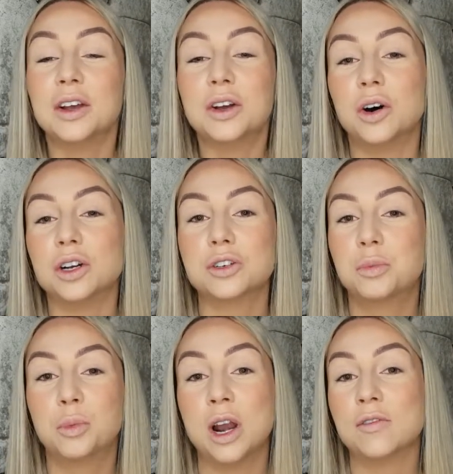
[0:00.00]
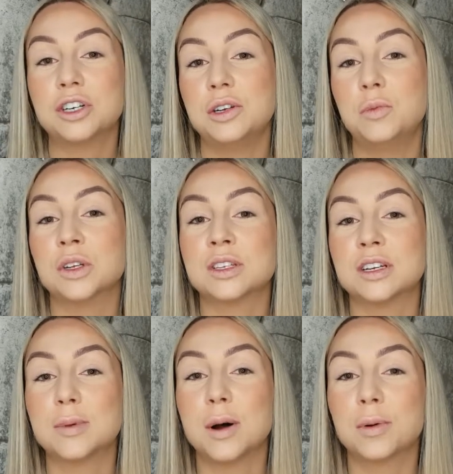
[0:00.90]
Gosh, whenever she wasn't
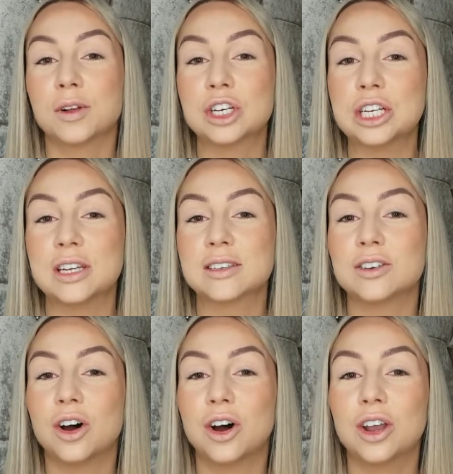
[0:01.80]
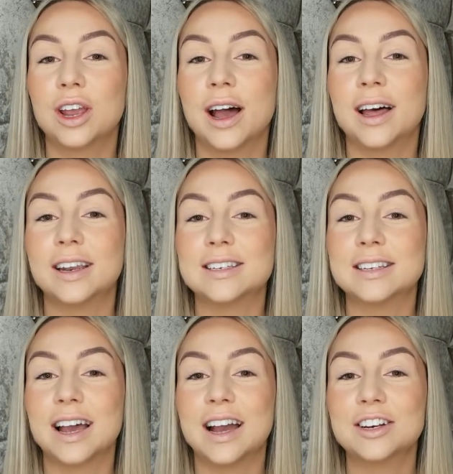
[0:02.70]
as popular as she is now, and
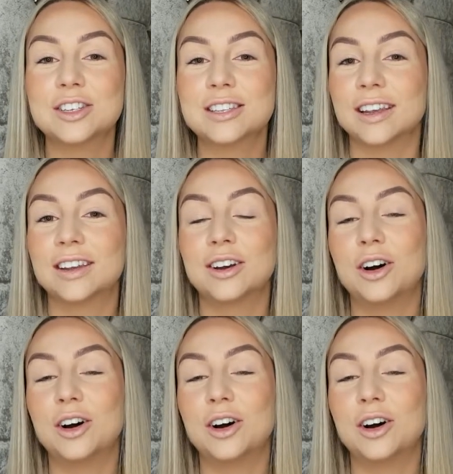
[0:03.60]
I just think,